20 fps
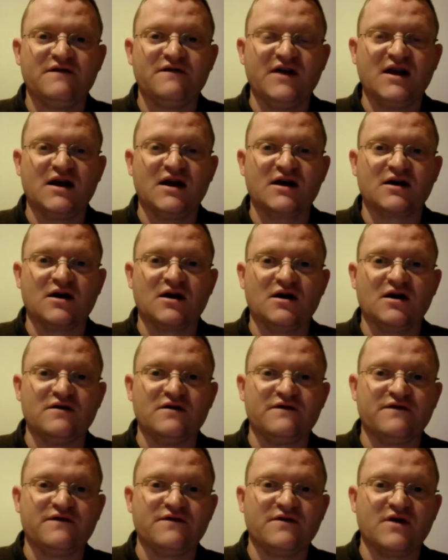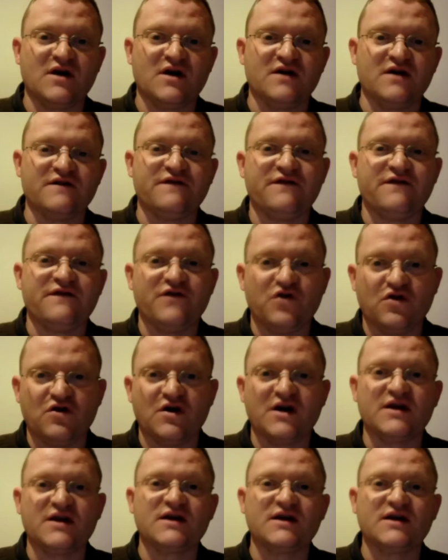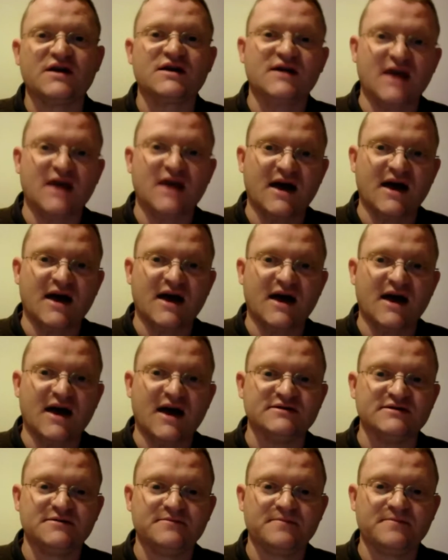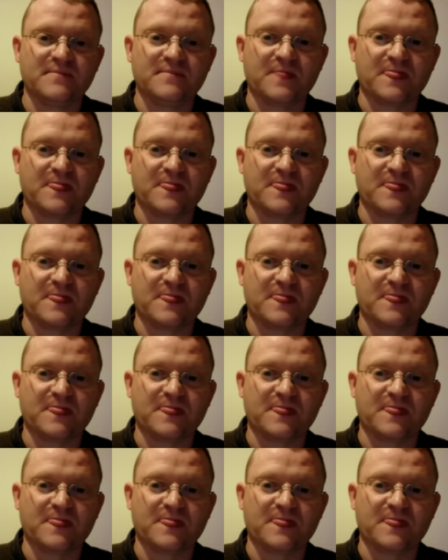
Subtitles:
feeling of for and against.